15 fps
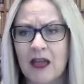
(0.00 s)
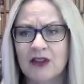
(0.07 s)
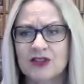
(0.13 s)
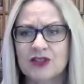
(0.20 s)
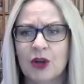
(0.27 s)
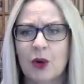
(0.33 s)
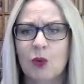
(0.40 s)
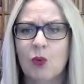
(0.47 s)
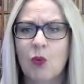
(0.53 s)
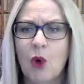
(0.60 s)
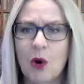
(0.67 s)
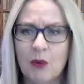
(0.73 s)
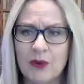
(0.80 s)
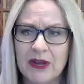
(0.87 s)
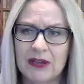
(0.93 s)
So
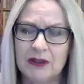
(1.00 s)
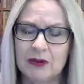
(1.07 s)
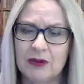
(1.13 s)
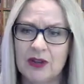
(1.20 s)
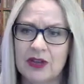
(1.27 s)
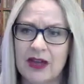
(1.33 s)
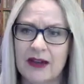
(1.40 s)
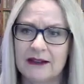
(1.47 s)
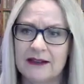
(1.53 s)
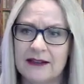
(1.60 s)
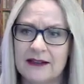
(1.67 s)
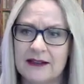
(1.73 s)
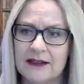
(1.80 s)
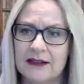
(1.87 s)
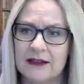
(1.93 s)
what we are looking at
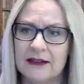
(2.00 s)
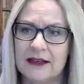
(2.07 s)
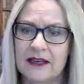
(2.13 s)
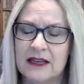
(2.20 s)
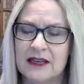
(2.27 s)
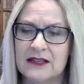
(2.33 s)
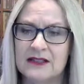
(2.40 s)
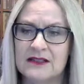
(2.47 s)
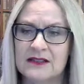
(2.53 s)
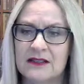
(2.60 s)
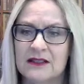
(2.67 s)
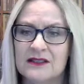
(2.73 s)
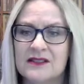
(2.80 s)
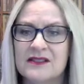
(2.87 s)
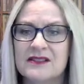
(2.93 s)
here is
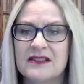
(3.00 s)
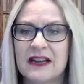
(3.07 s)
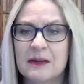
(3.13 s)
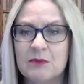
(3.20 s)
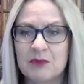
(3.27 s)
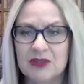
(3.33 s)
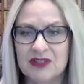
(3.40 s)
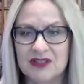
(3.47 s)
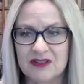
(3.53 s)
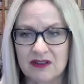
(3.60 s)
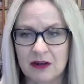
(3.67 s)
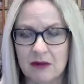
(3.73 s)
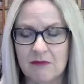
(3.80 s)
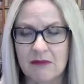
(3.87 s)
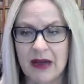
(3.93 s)
statements that
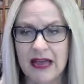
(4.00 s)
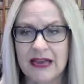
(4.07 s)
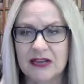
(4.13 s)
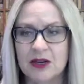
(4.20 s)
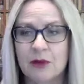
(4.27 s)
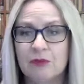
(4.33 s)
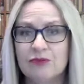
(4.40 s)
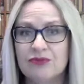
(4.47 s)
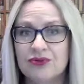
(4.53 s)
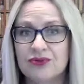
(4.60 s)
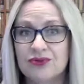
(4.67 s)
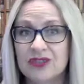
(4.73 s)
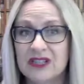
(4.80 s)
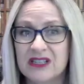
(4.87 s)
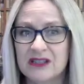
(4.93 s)
are made
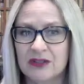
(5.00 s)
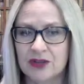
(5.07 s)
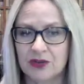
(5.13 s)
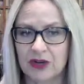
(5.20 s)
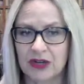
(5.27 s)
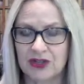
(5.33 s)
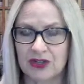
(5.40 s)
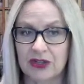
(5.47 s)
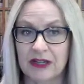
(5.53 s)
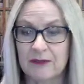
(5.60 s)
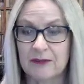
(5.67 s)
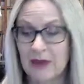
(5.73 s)
pre-contractually.